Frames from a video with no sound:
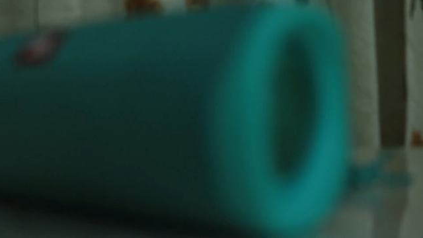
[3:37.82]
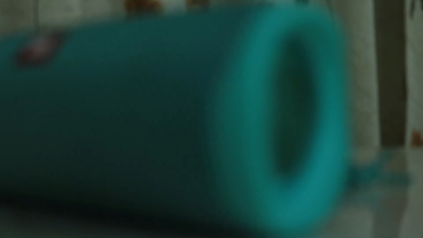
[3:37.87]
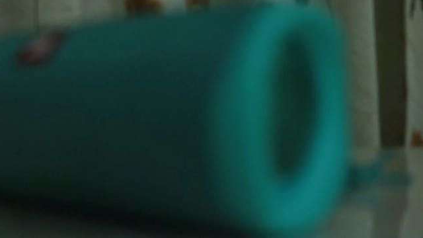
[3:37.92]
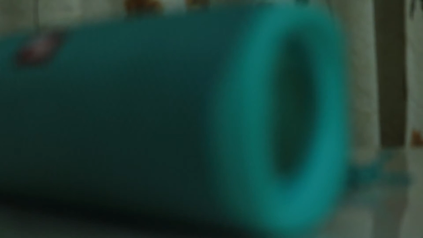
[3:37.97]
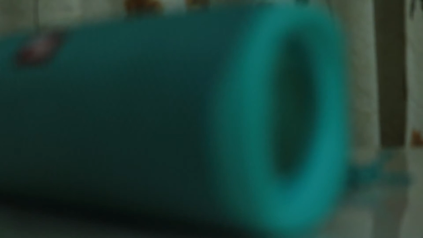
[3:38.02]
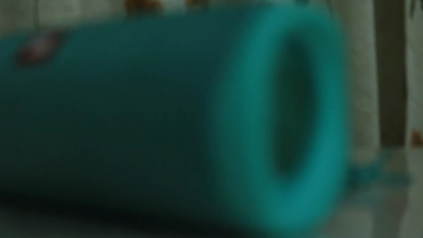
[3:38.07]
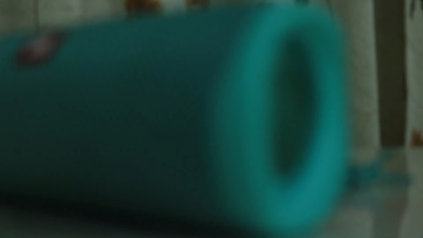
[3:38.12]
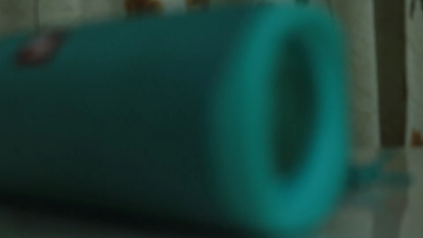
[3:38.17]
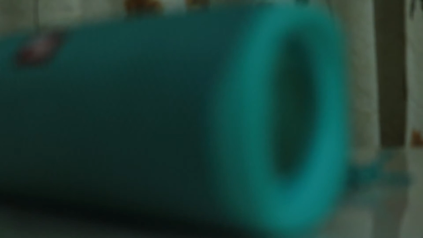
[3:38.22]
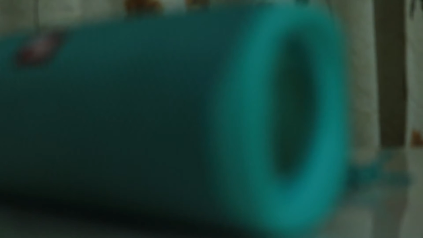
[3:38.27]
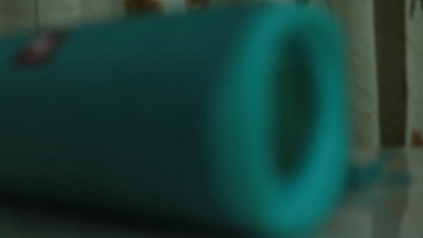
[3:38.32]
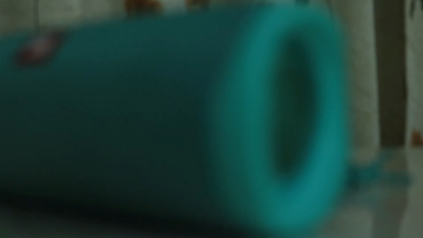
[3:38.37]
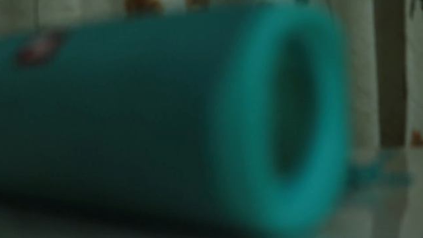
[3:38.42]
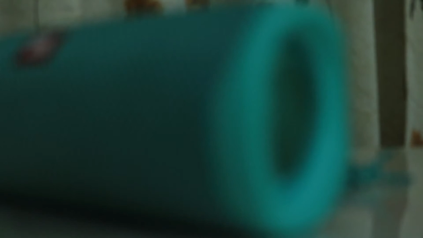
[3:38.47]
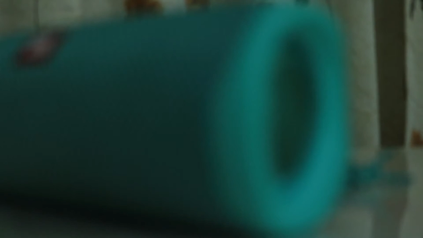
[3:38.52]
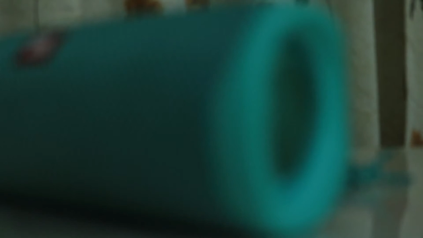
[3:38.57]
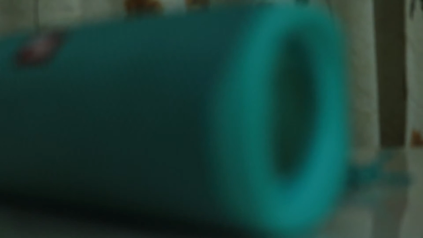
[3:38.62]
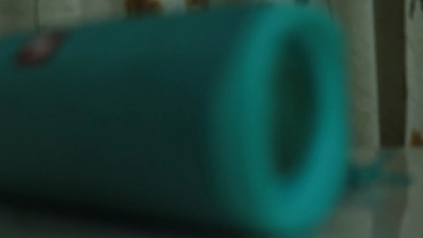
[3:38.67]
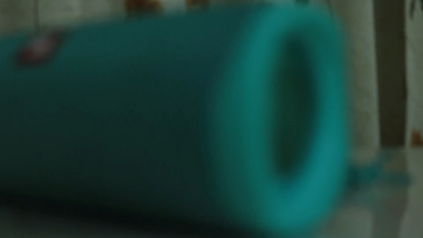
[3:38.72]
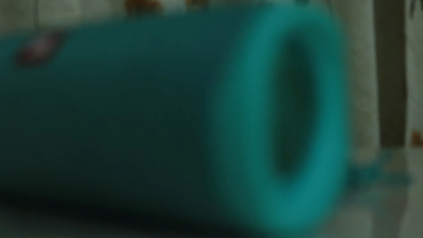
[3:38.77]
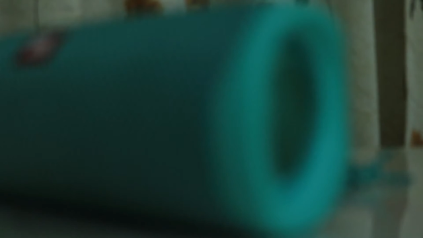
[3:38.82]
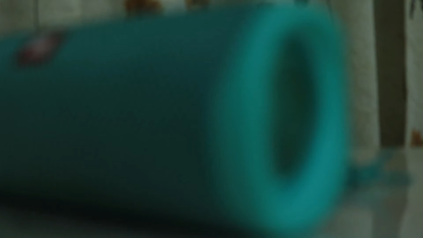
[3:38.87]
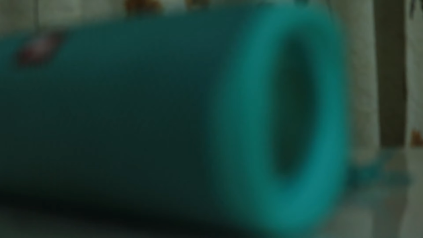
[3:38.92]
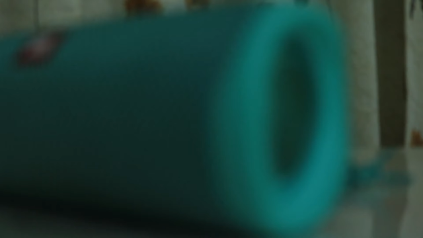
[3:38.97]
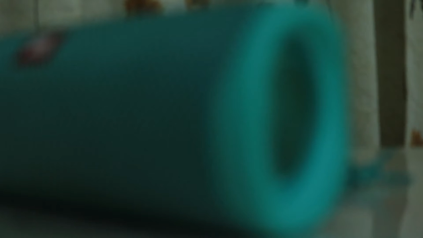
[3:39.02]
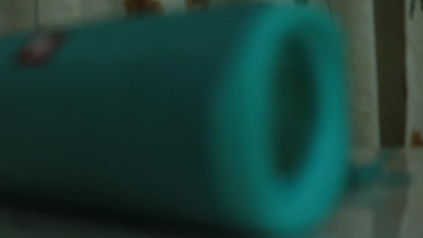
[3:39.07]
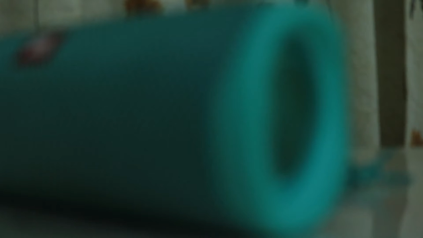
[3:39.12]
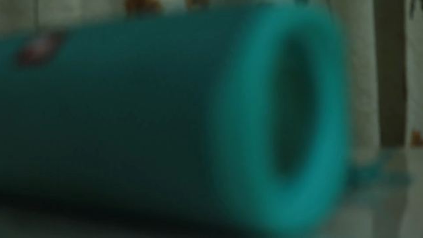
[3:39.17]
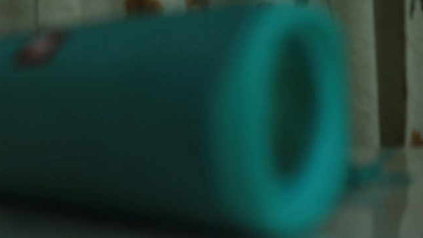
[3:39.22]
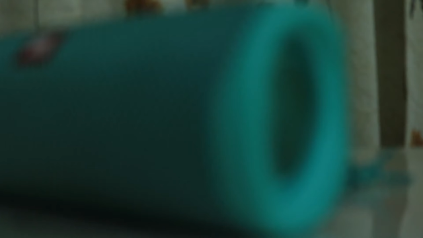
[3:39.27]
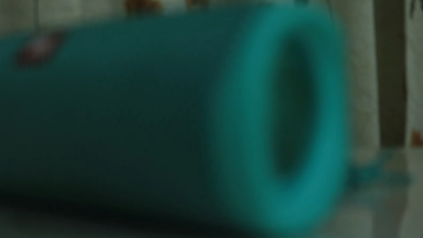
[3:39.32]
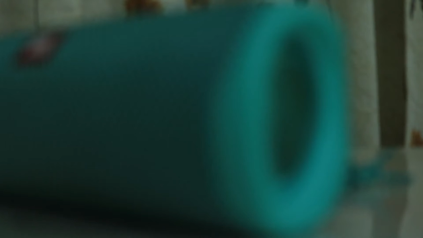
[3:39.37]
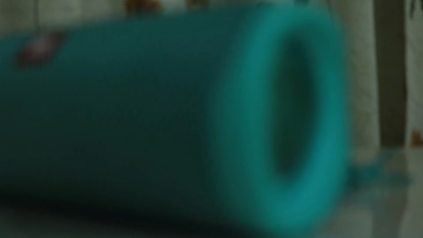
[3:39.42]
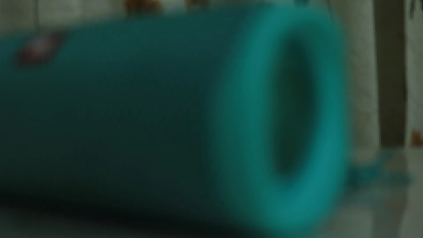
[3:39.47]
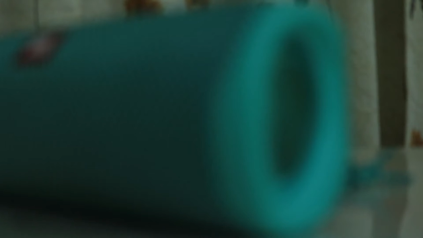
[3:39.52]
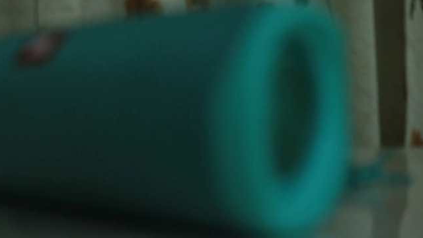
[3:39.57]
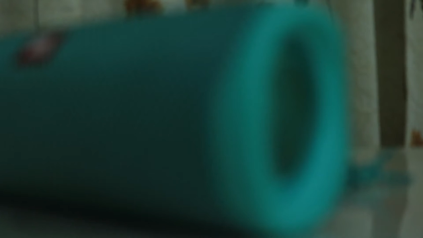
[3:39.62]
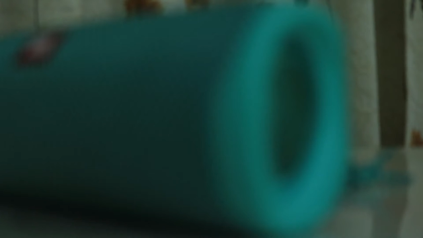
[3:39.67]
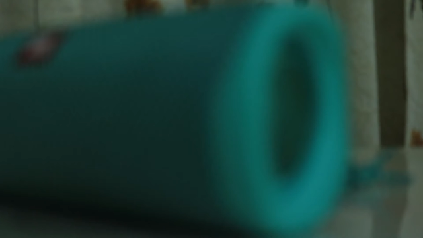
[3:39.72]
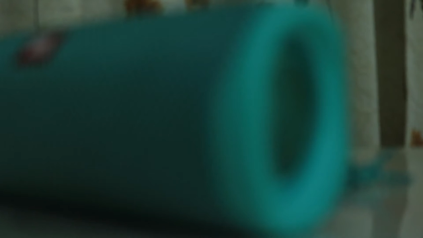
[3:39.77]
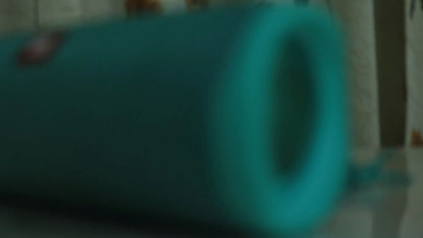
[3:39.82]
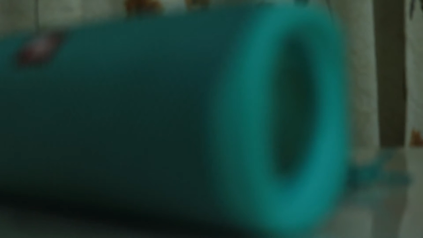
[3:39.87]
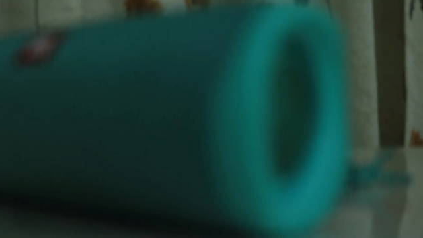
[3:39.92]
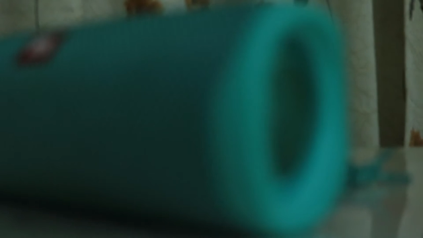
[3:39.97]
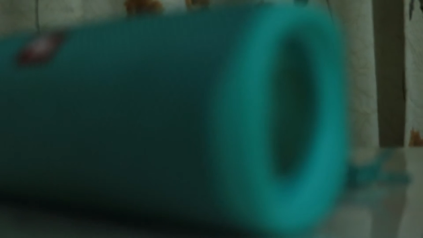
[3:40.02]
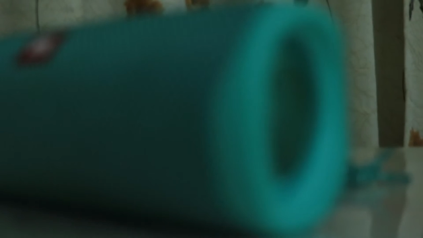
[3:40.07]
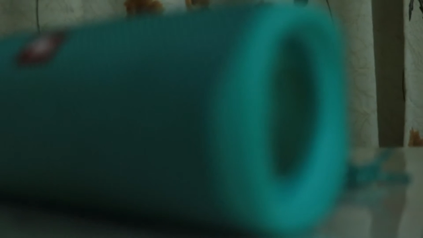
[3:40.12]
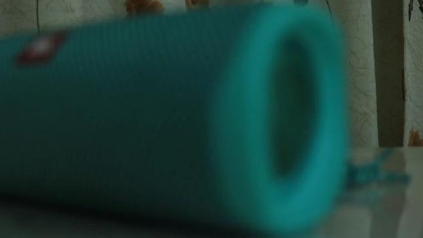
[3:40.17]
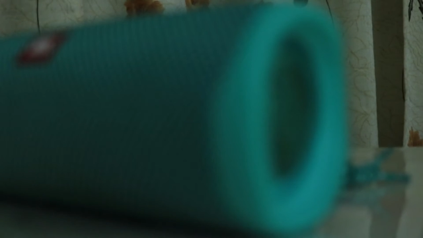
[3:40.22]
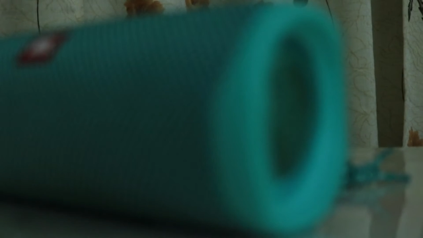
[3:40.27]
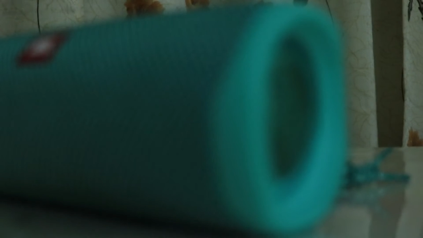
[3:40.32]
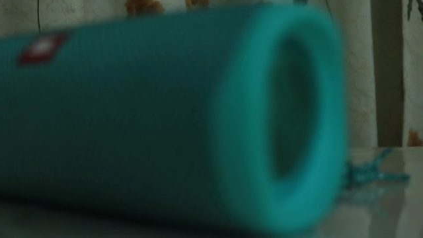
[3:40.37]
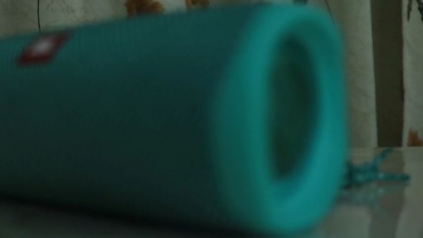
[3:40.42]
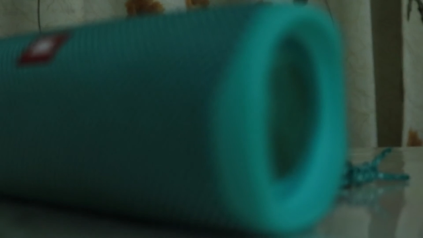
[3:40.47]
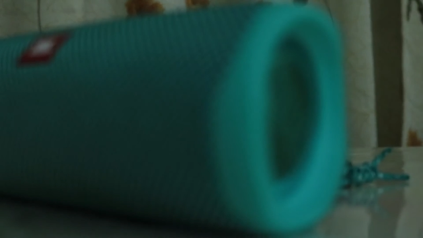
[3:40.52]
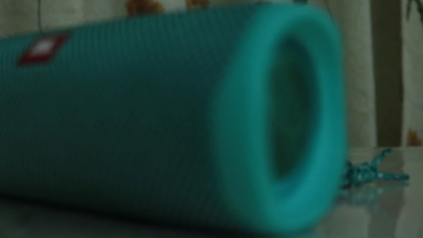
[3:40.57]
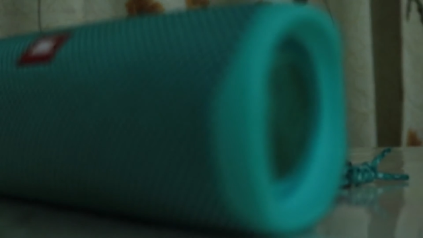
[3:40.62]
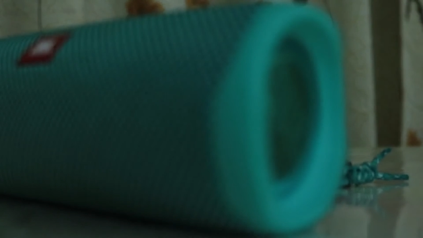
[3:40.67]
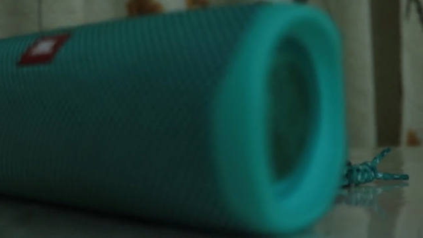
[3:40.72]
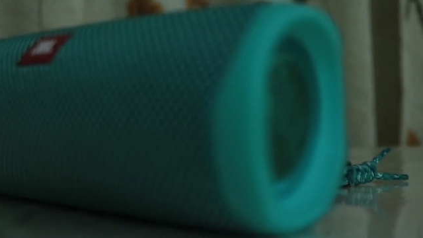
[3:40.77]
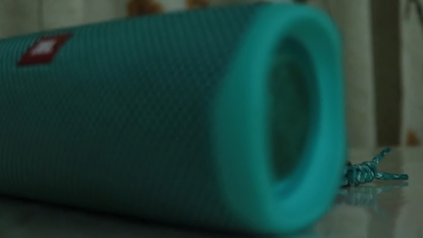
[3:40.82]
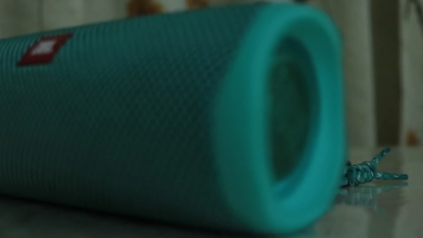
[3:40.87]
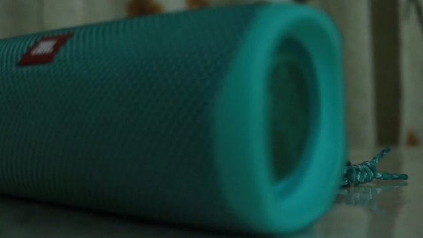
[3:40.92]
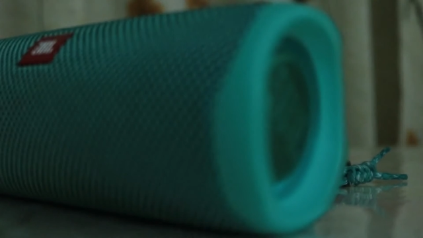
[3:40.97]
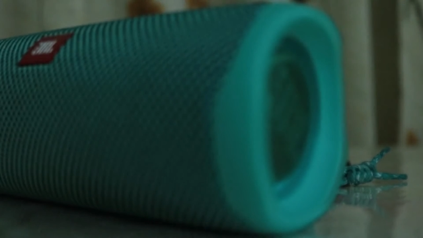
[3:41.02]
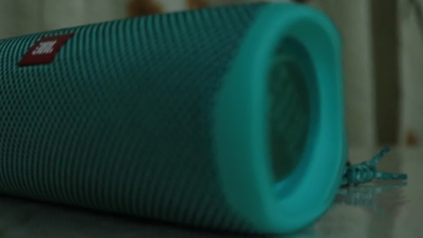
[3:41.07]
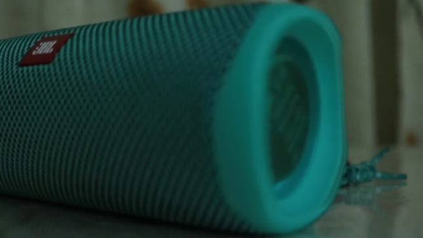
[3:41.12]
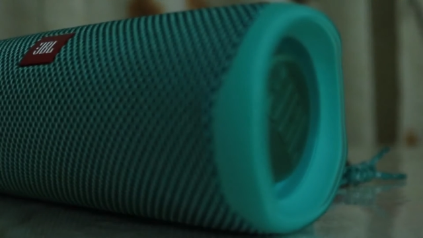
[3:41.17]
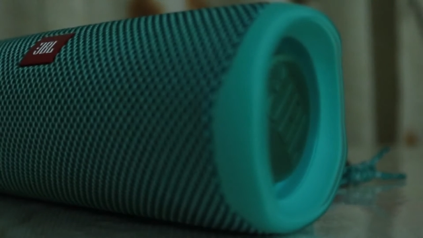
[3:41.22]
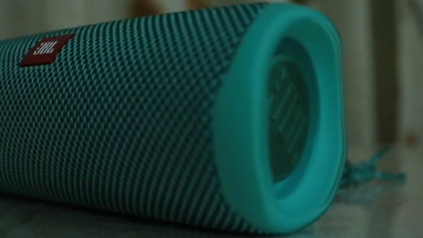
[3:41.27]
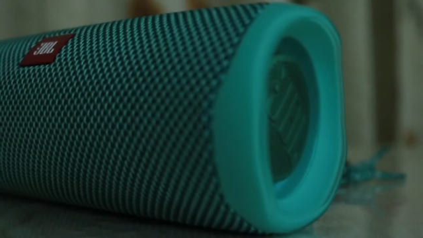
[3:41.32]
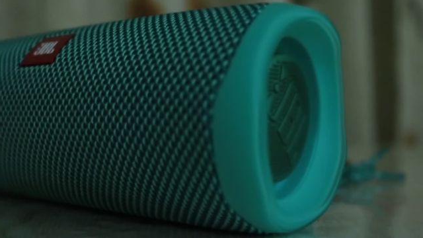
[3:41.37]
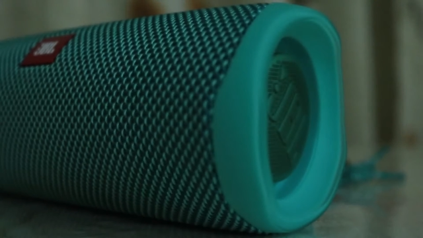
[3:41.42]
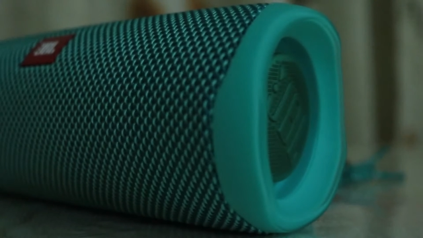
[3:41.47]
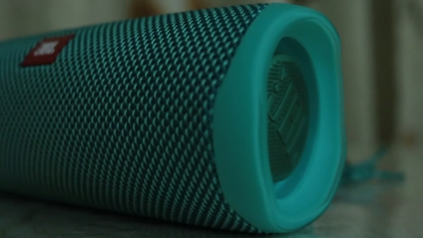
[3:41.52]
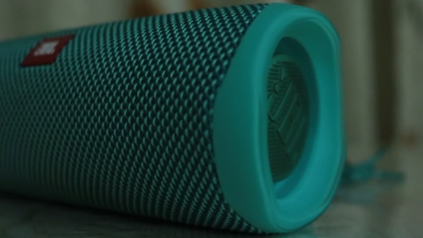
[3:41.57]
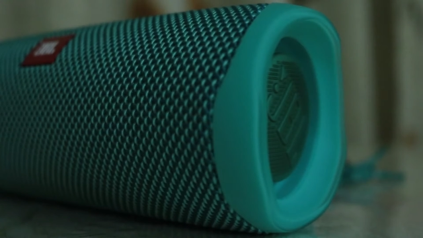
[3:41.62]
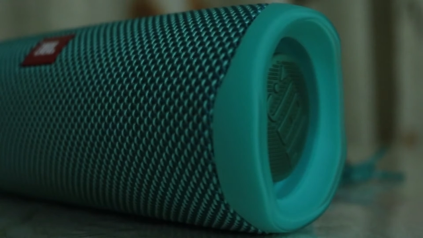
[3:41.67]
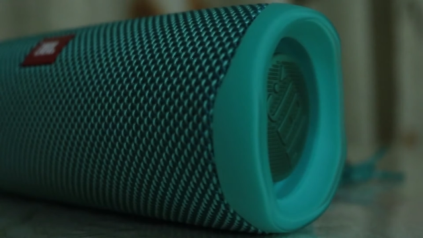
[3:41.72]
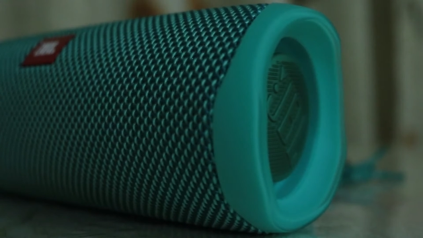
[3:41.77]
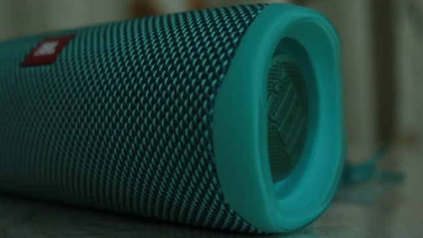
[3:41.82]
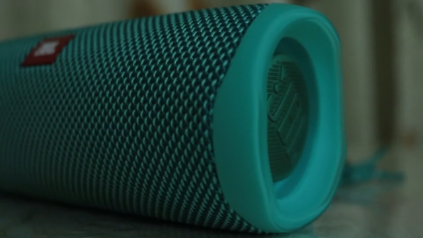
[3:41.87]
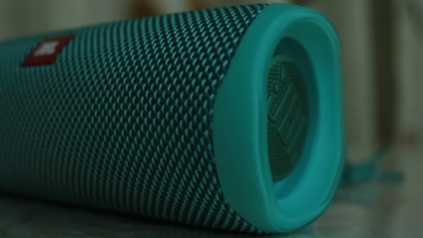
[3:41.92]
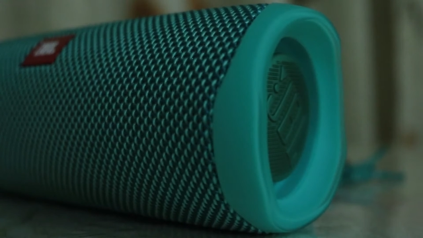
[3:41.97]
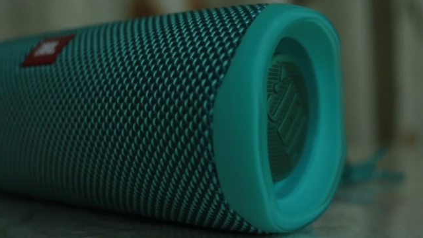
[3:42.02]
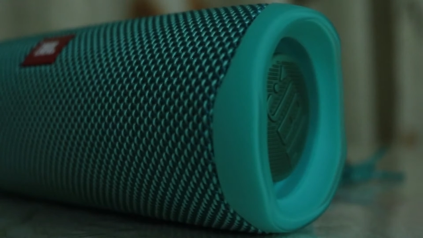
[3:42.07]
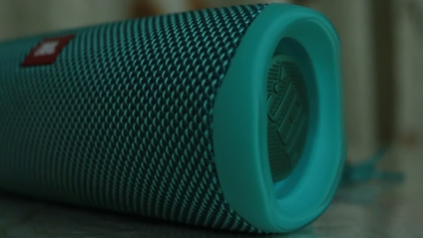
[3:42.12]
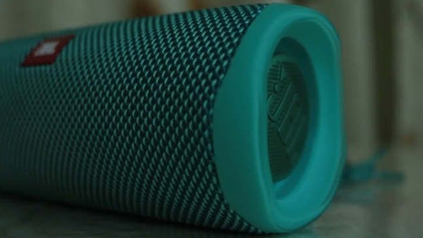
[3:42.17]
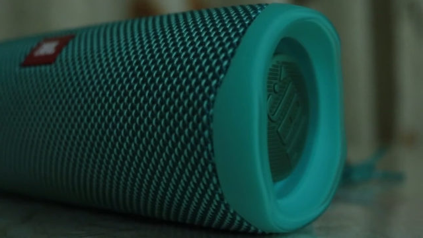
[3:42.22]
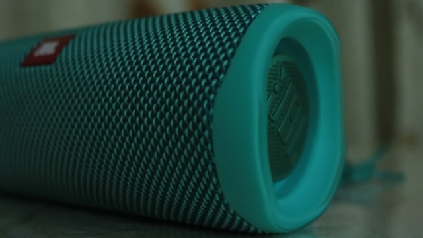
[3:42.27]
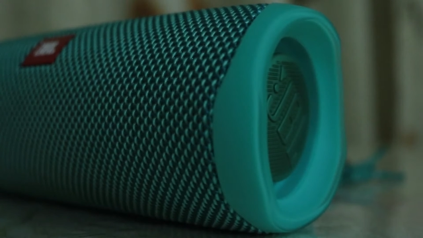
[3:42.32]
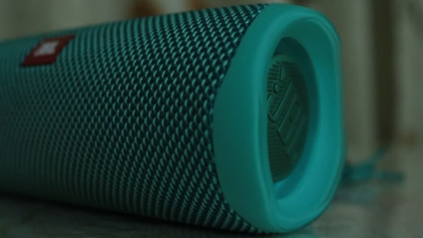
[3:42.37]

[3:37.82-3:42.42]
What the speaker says: Nobody's mouth can be seen.